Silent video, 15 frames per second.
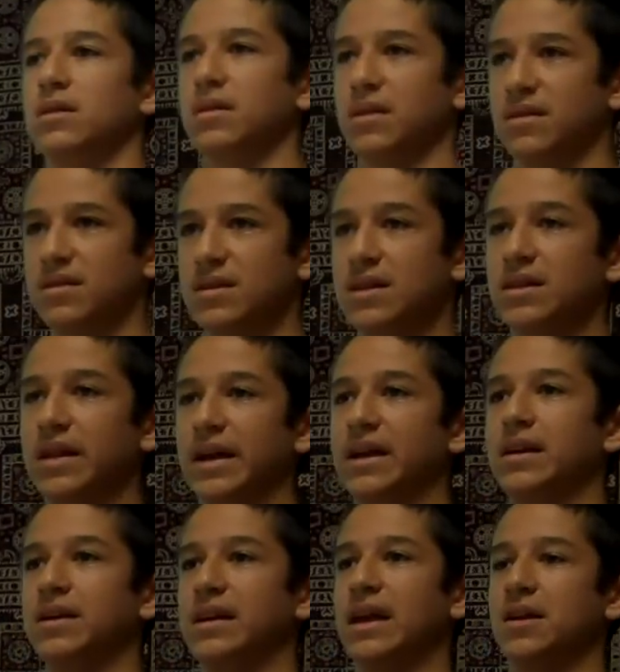let's see like
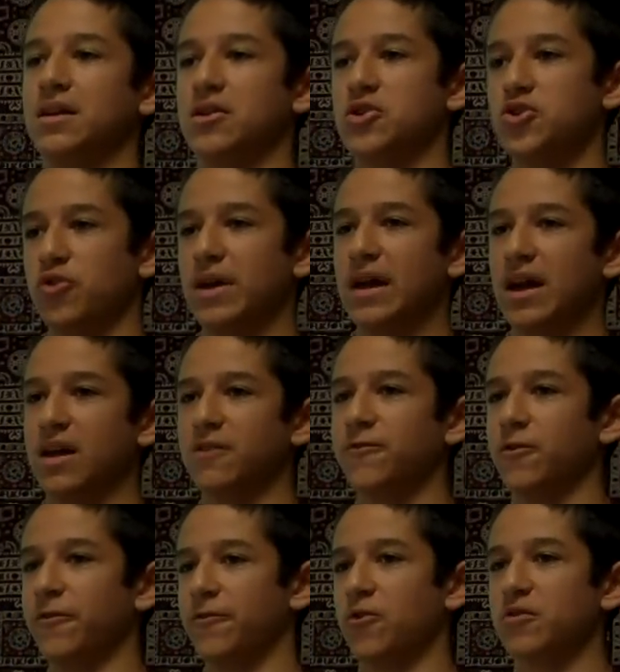getting straight A's
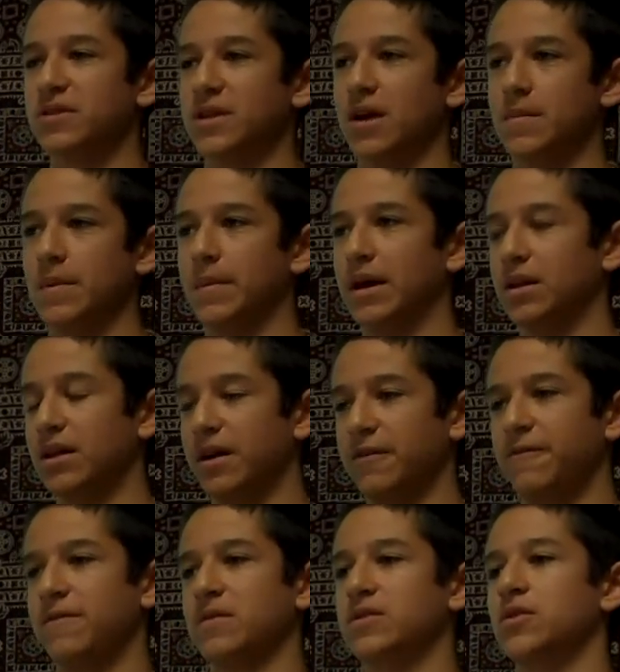for the first time in my
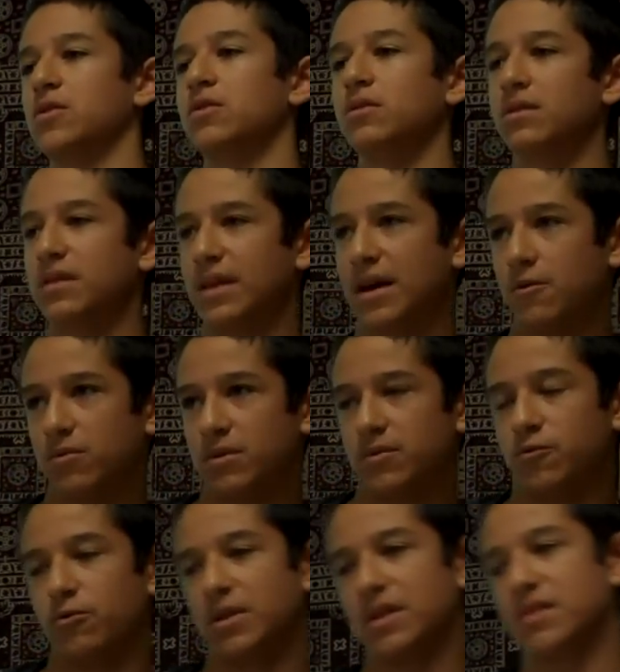life. So that
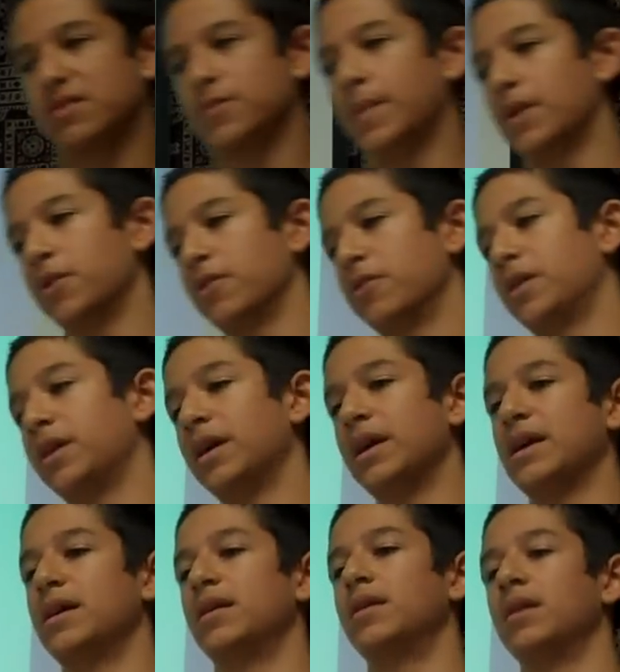was really inspiring,
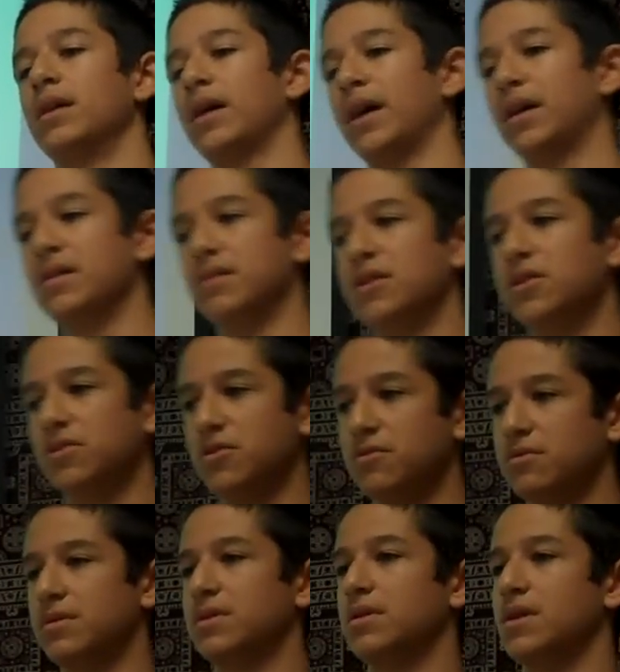and I
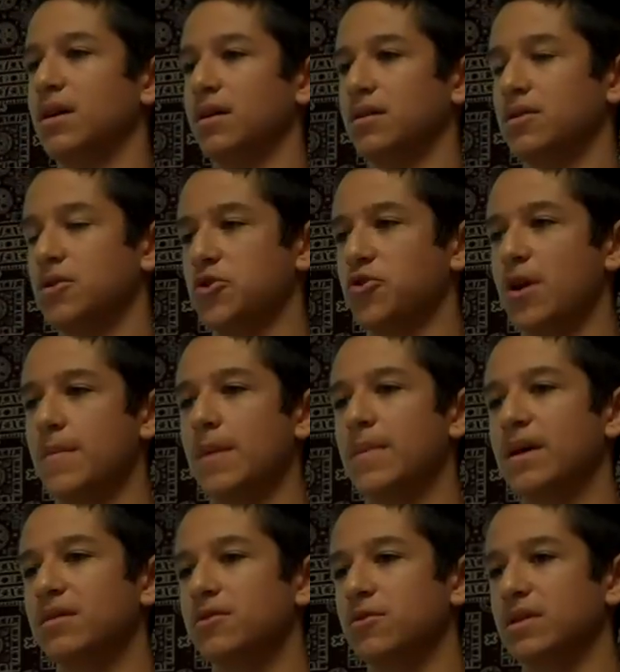continue uh, to try my
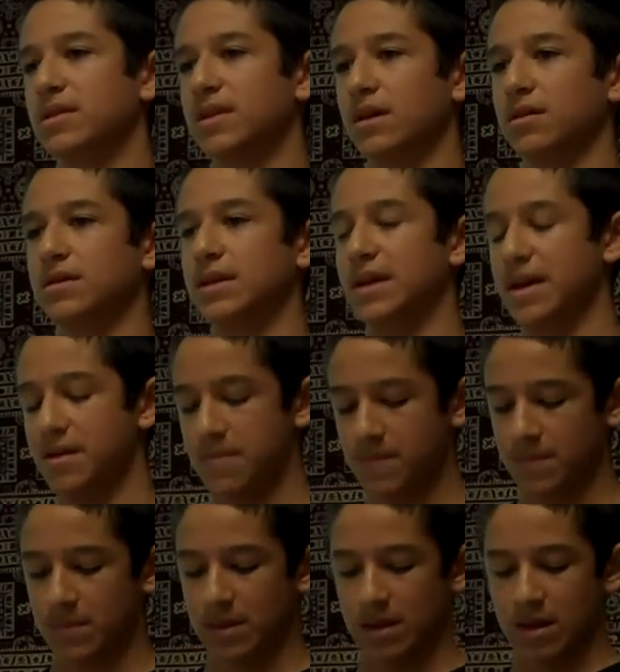best to excel today.
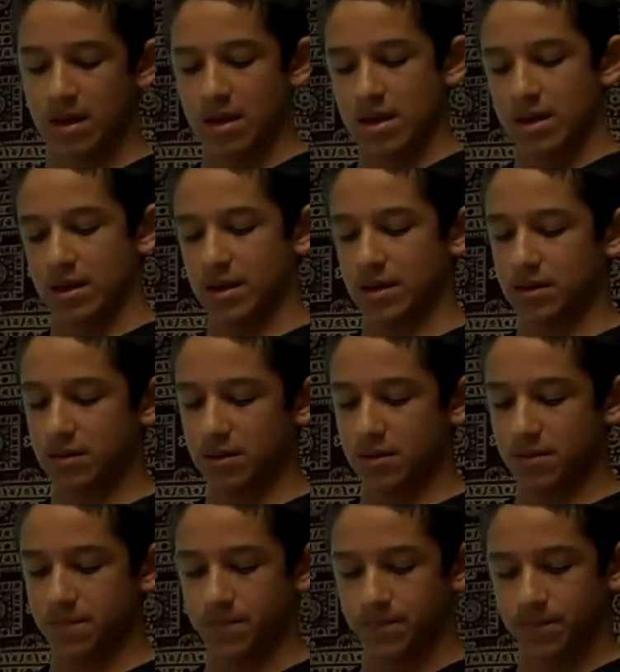And um,